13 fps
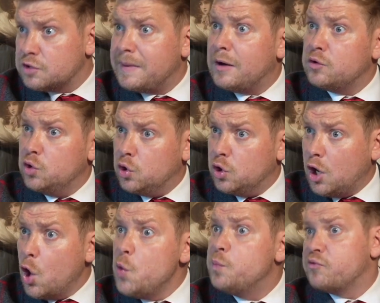about your
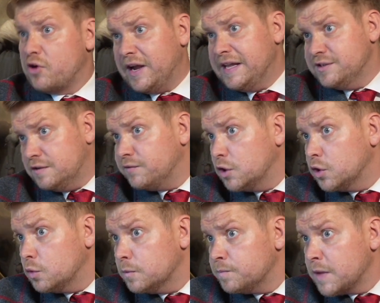Oprah
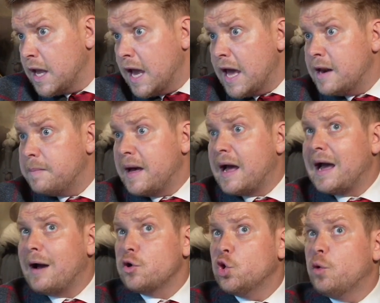interview and about
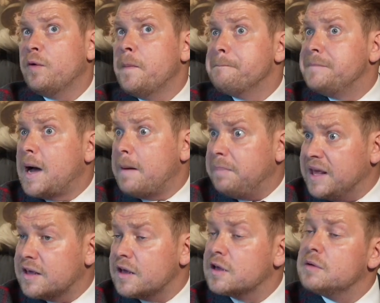how your
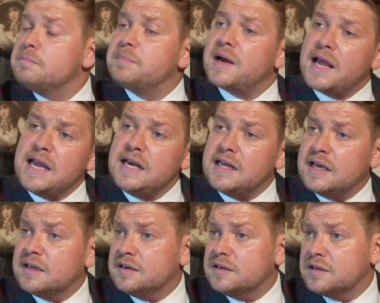public
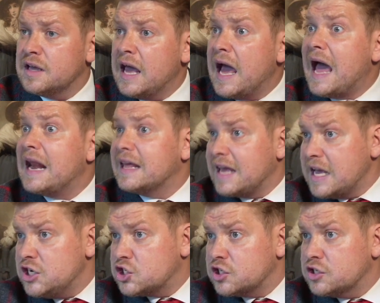complaining and
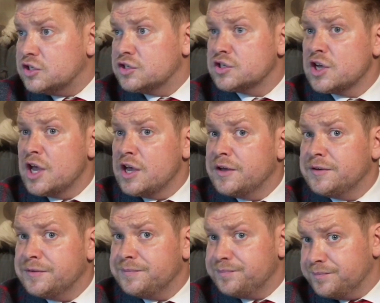allegations...
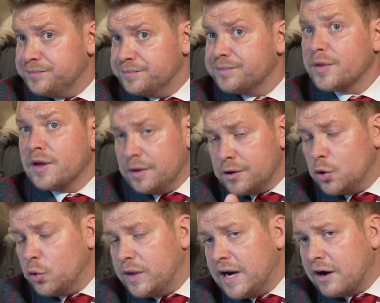
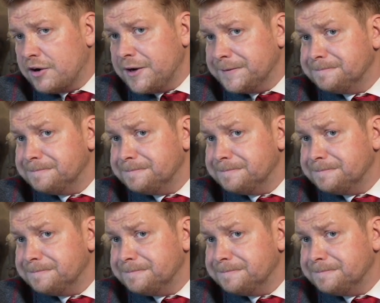Go on then, Harry.